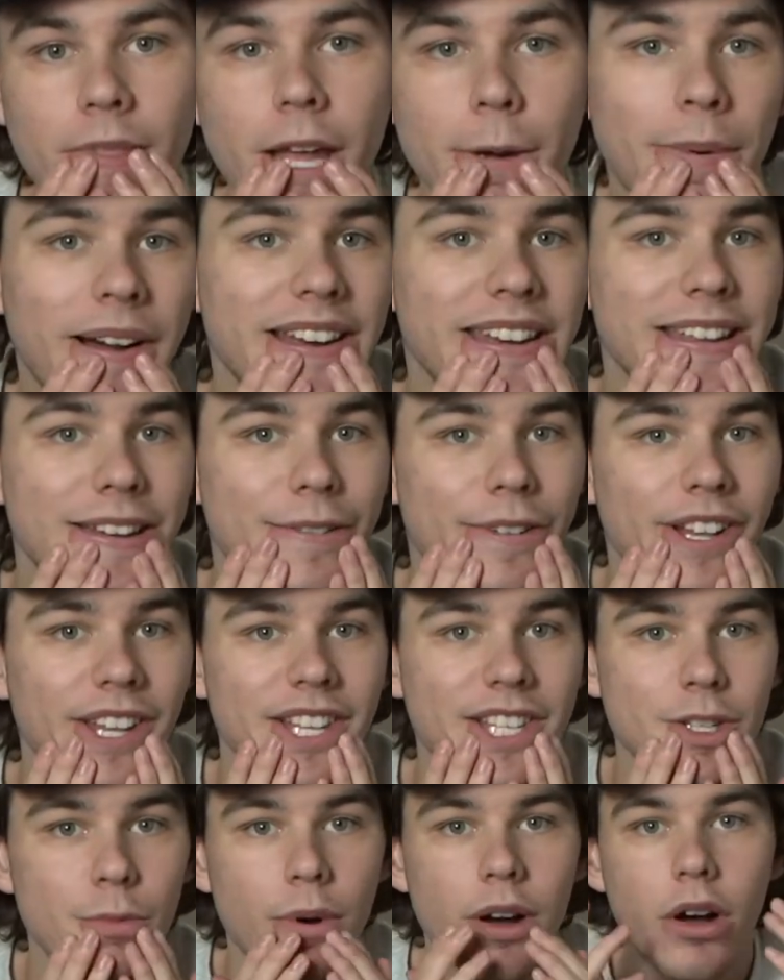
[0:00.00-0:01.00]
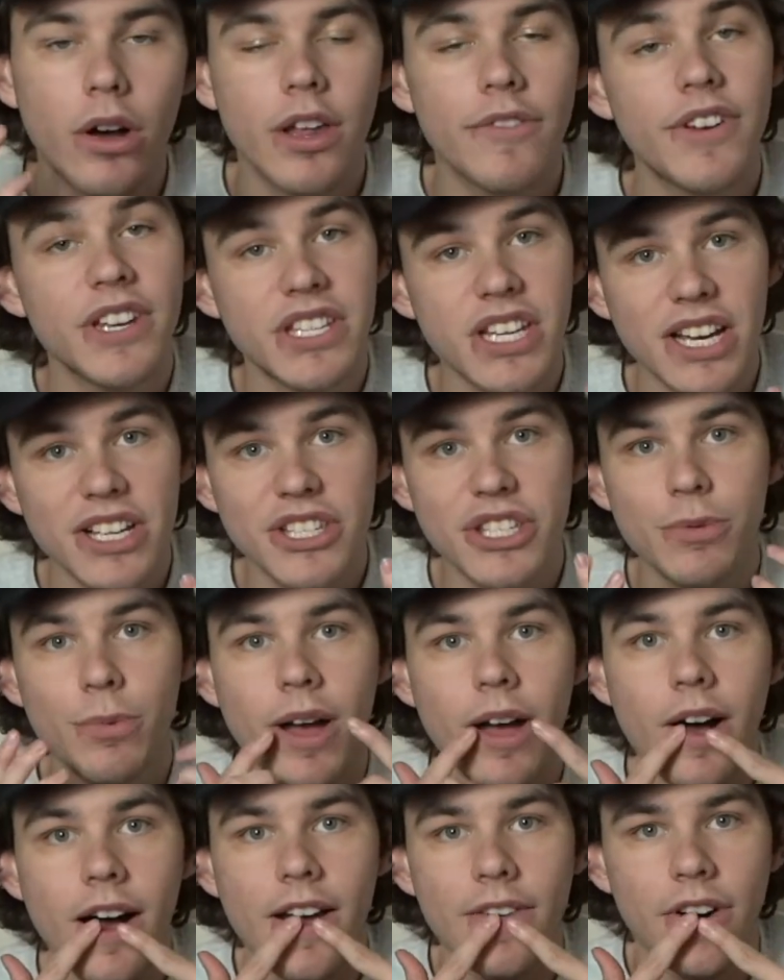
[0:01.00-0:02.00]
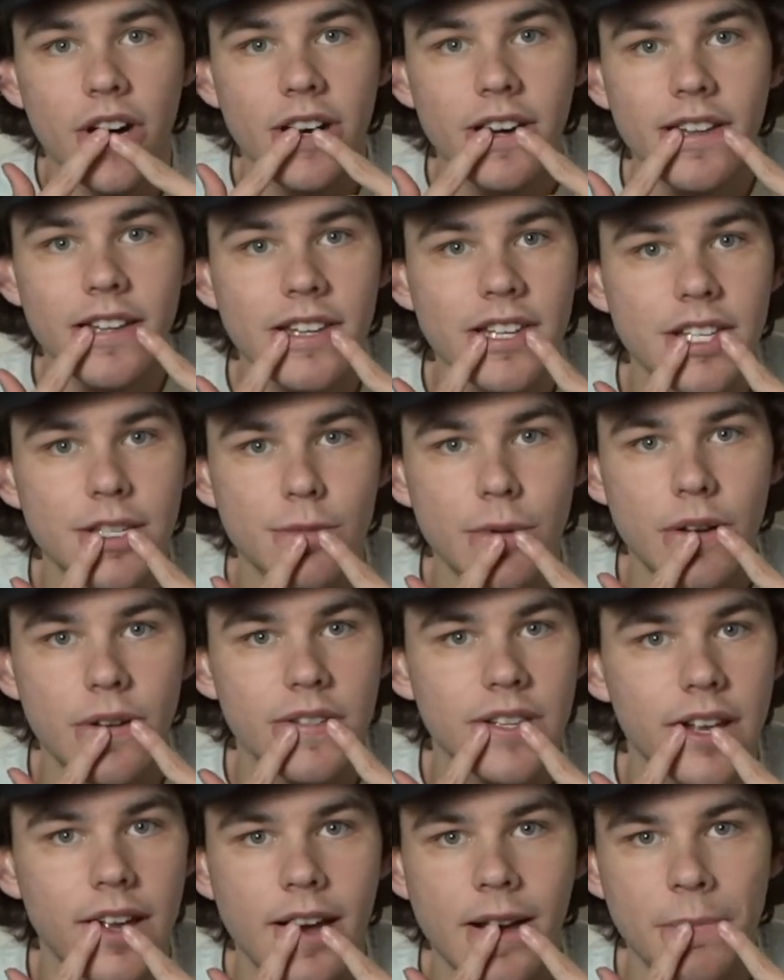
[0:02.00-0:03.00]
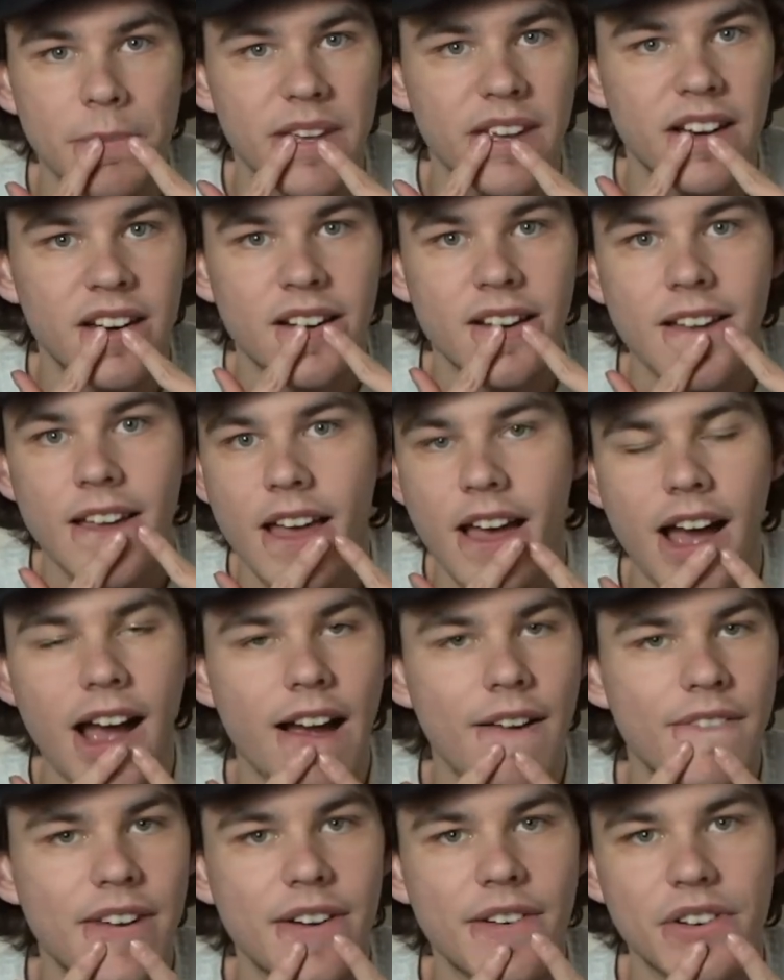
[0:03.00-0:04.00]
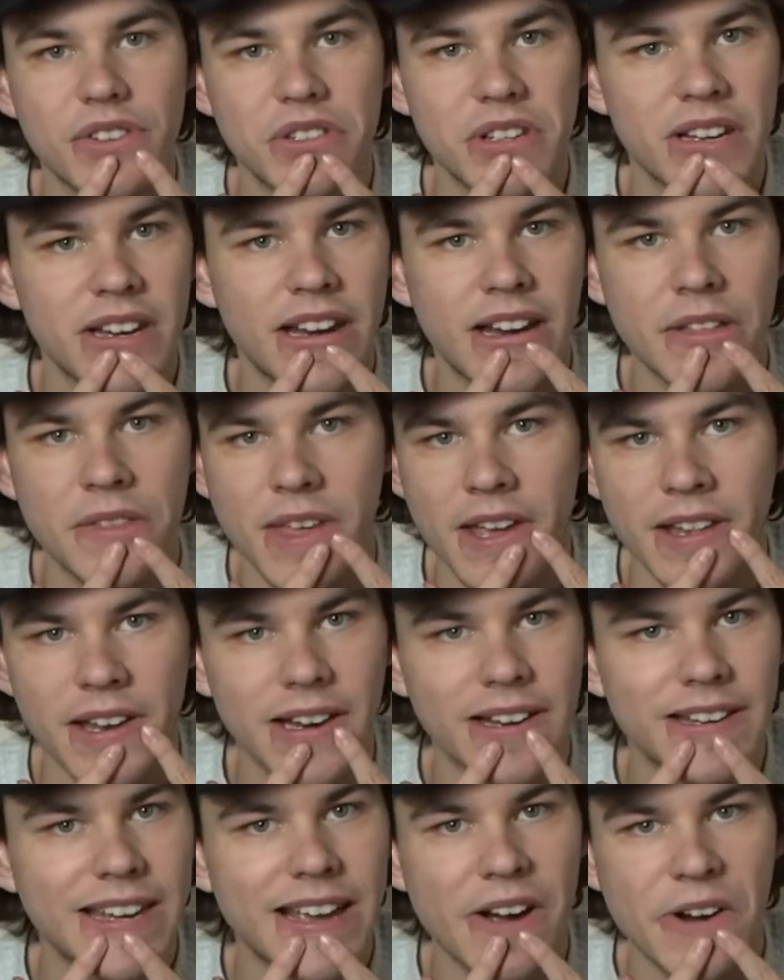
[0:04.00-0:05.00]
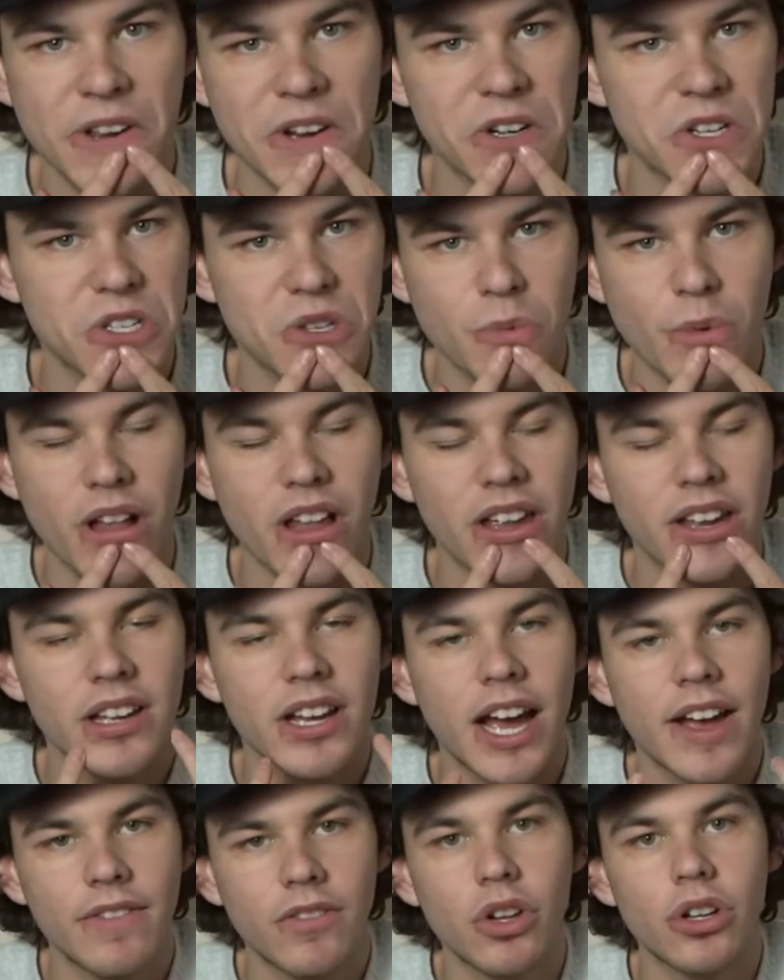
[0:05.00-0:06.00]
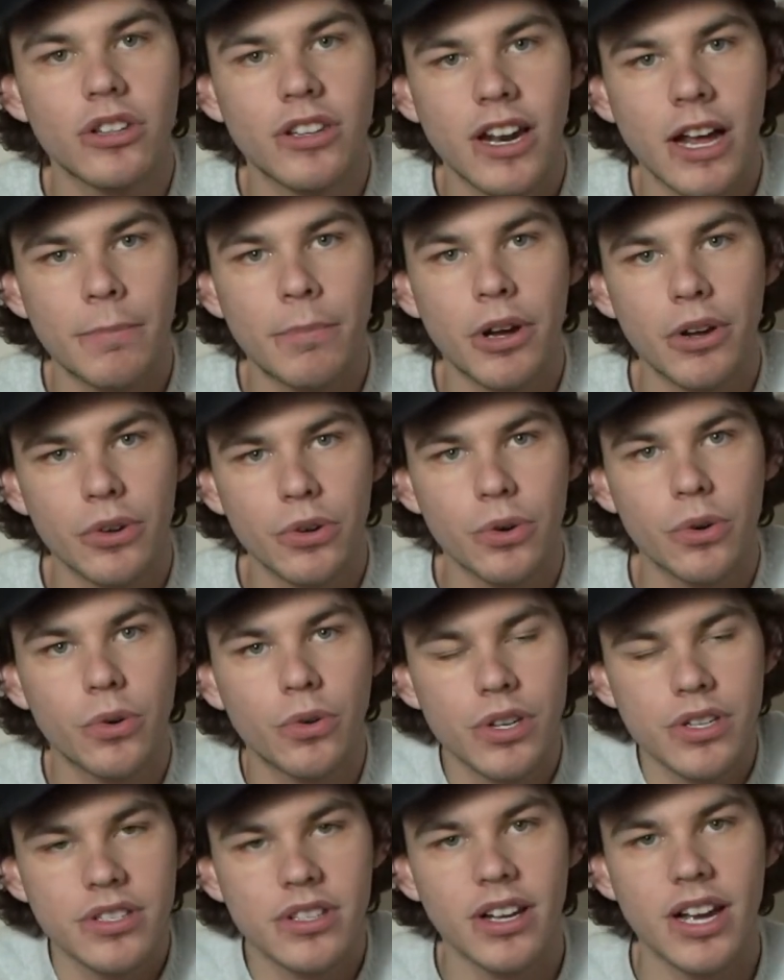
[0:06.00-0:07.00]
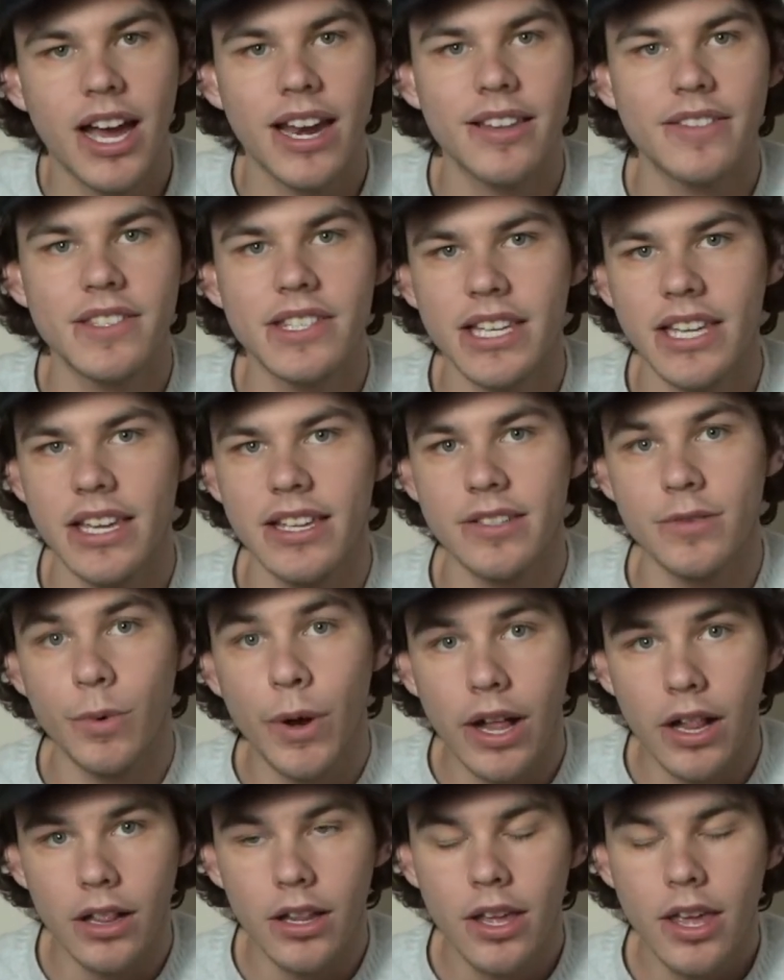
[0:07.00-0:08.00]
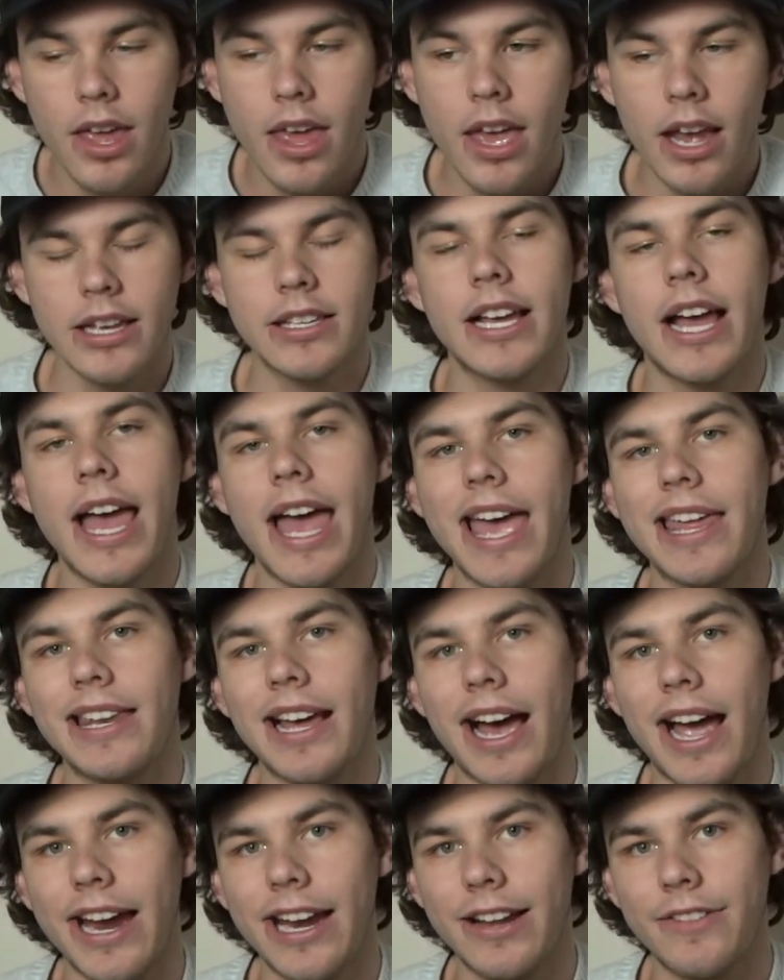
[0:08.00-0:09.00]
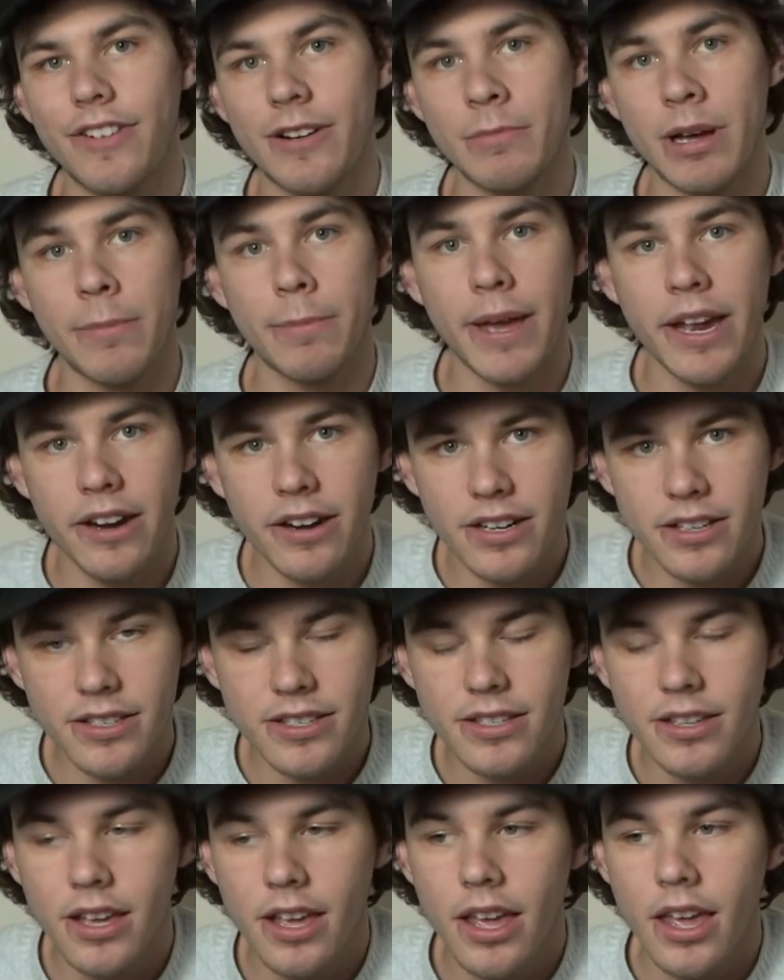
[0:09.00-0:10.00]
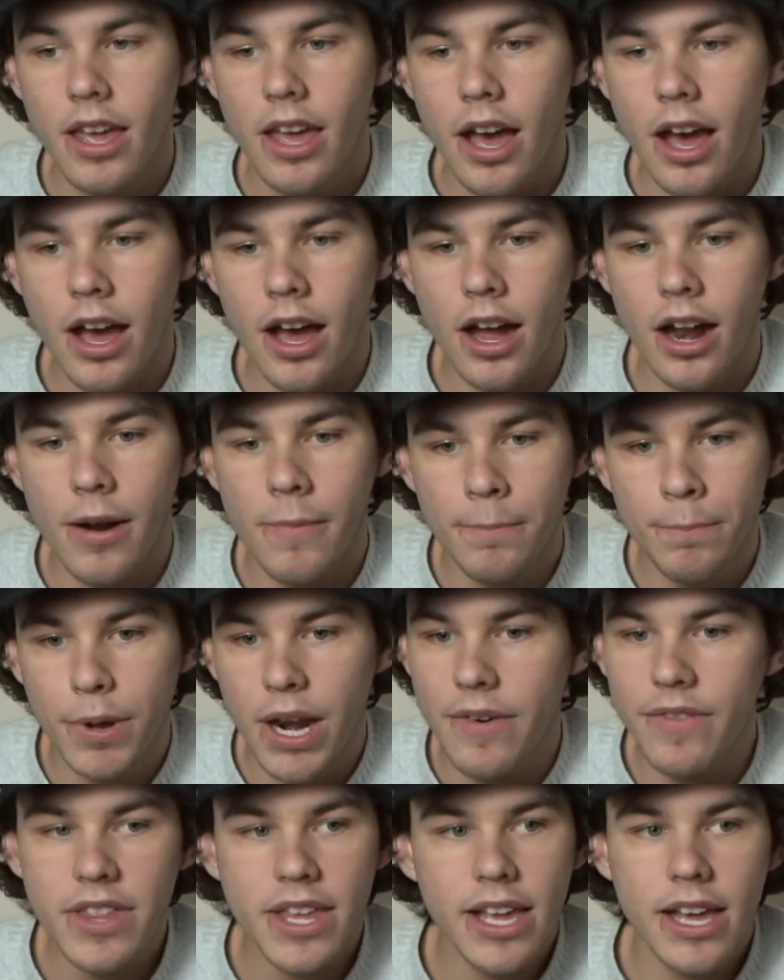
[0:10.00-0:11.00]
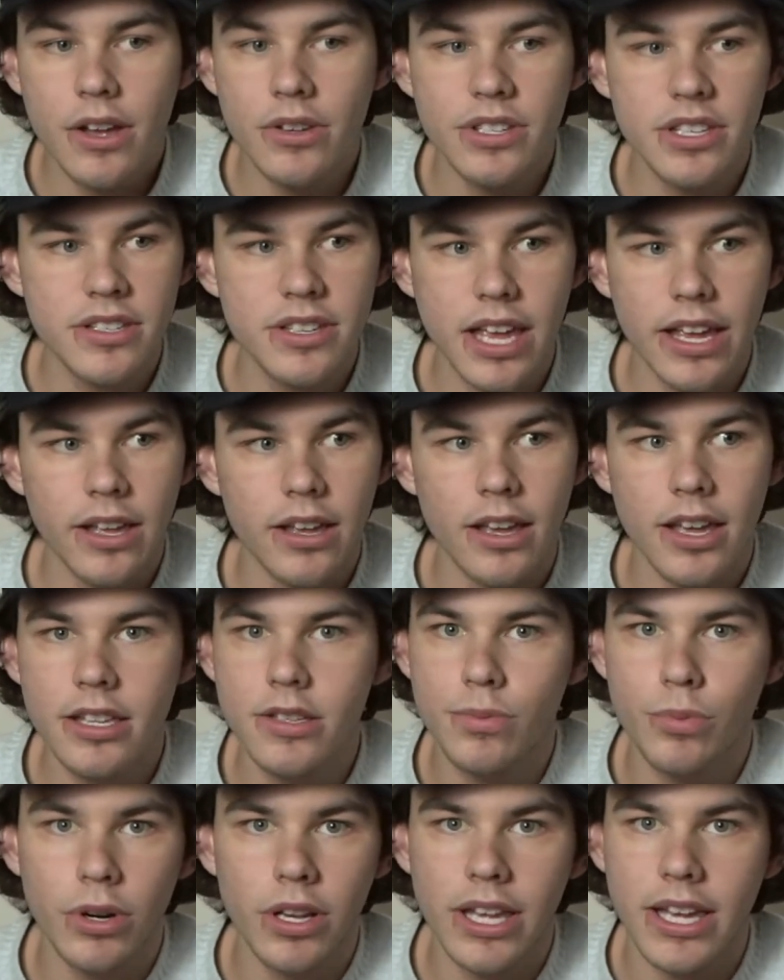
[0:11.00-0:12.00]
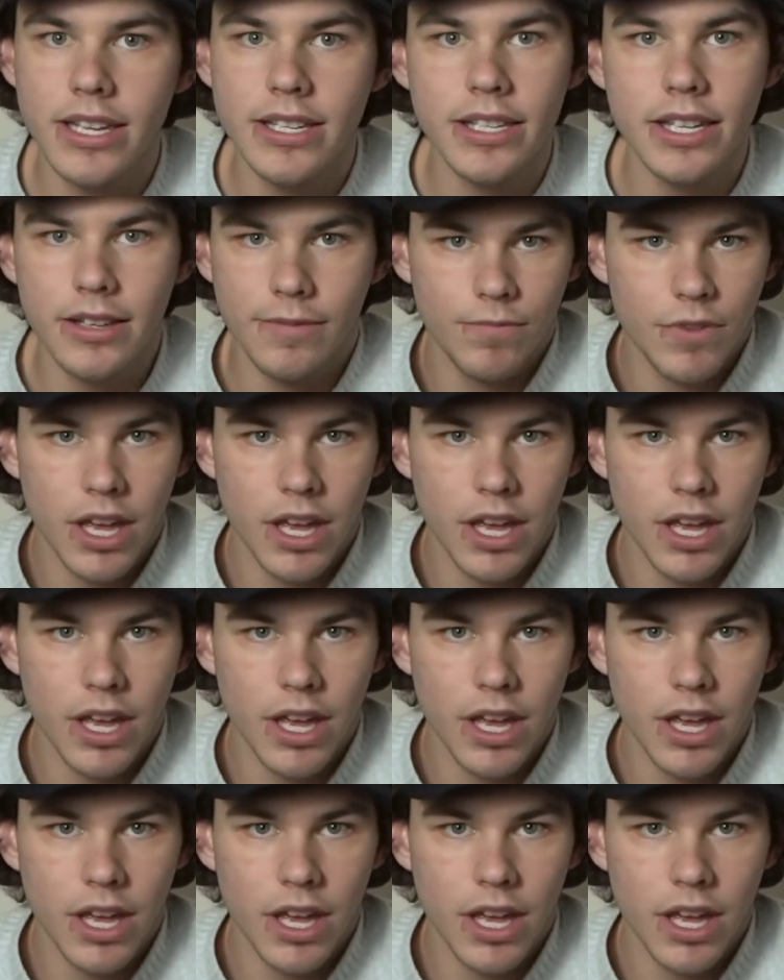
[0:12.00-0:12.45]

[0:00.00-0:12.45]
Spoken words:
Mine didn't really swell. If it does swell, I've heard it this swells like up here. I've never seen anything like down here swelling. I've looked it up on Google just to kind of see as well, because I had to hide it from my parents. But everything else is like, it's really easy.